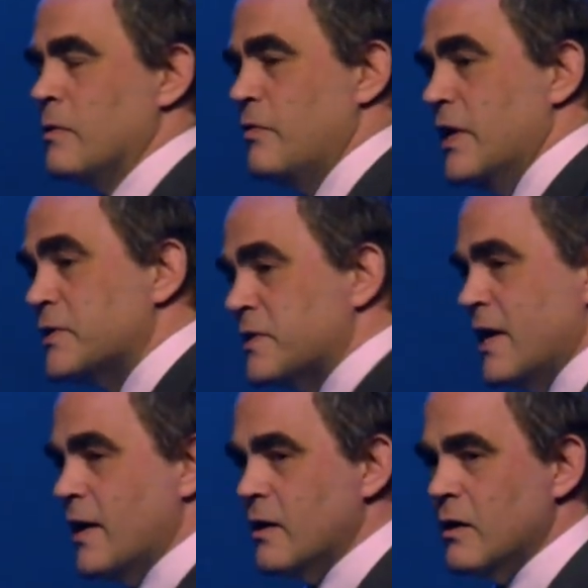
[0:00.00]
this
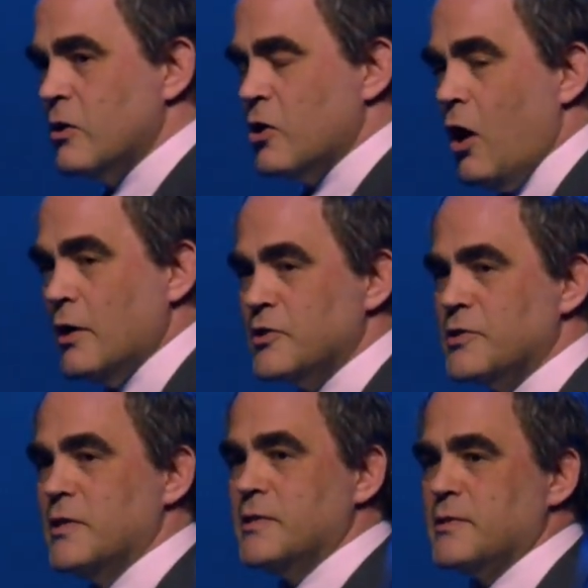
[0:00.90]
thing,
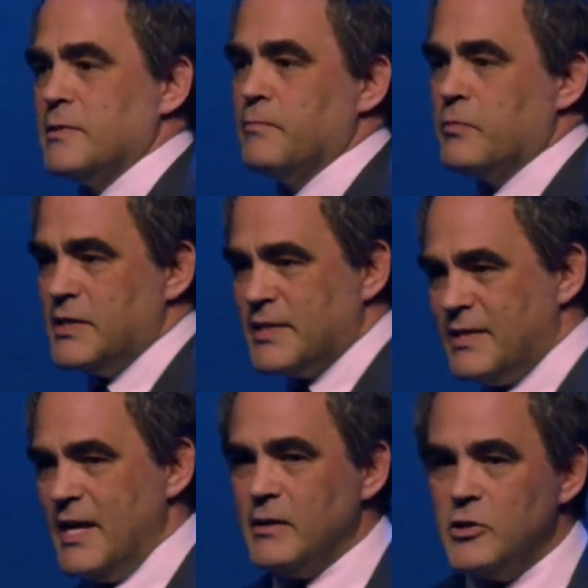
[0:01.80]
consciousness, this
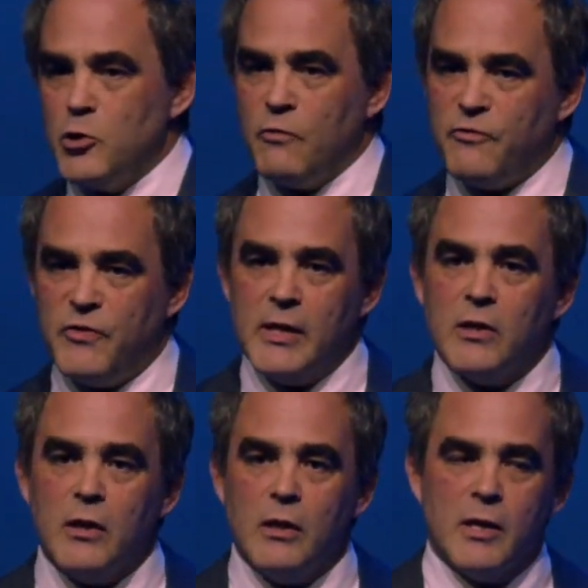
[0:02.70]
thing that you
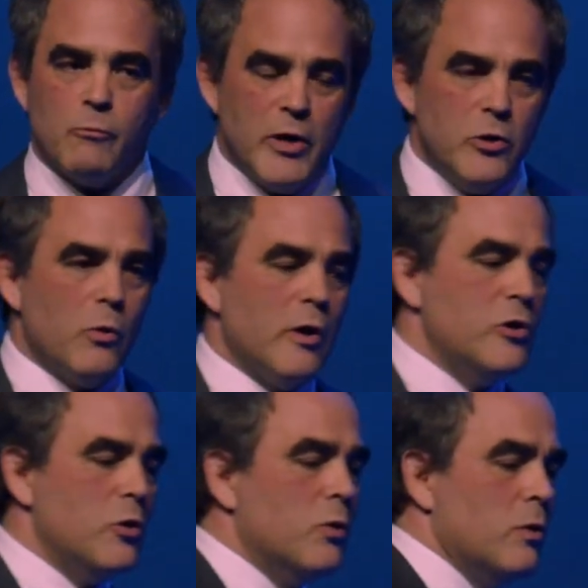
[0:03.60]
feel when you are
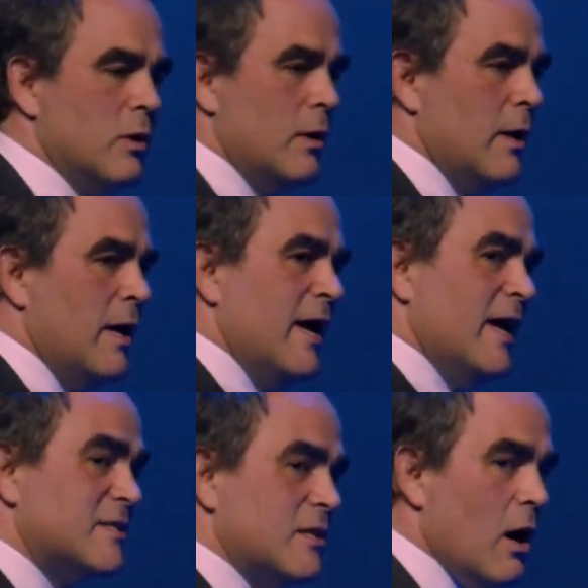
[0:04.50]
you,
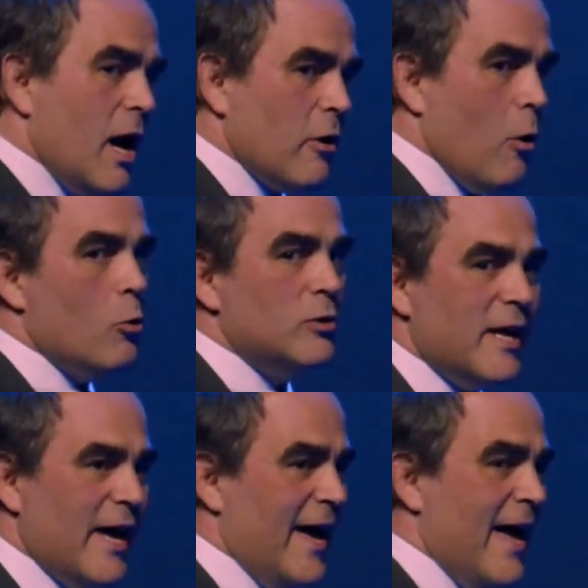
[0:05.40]
is not
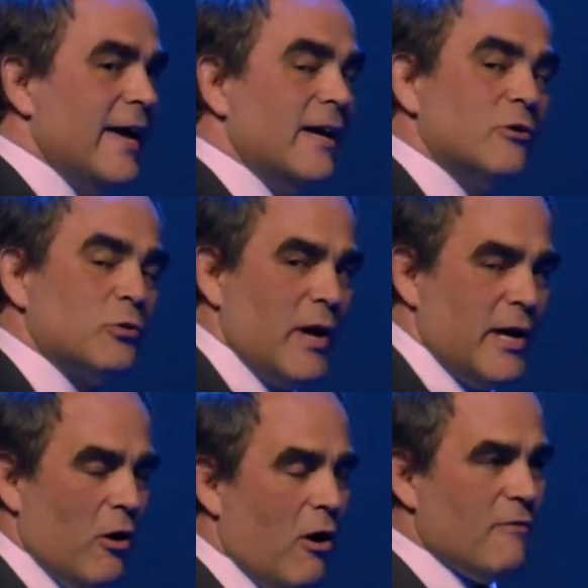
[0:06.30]
only a hanging
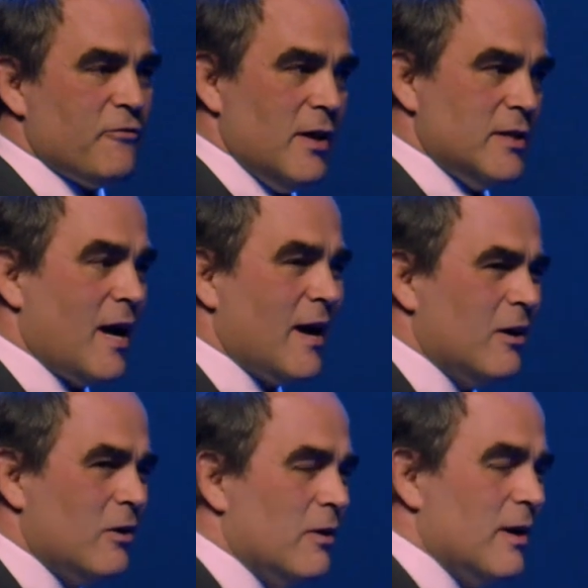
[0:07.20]
thread off the
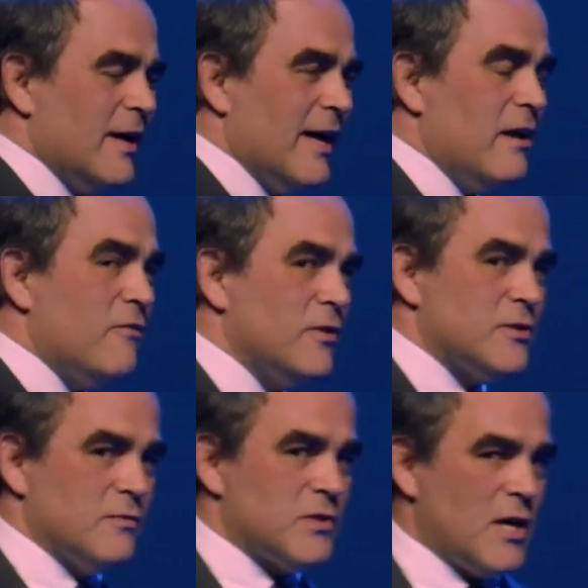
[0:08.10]
entire
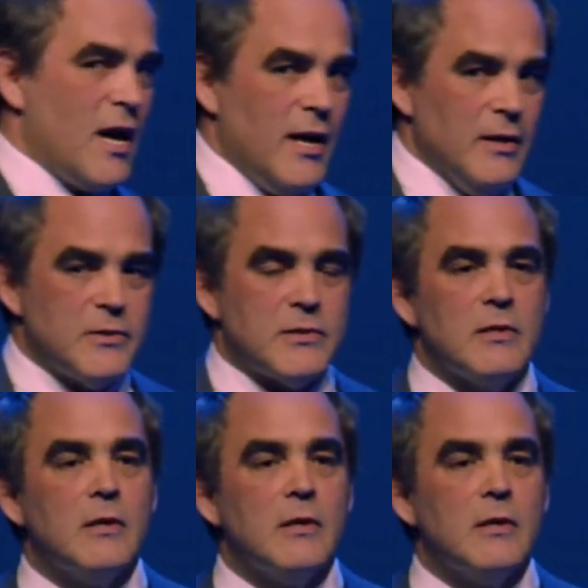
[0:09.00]
edifice of science,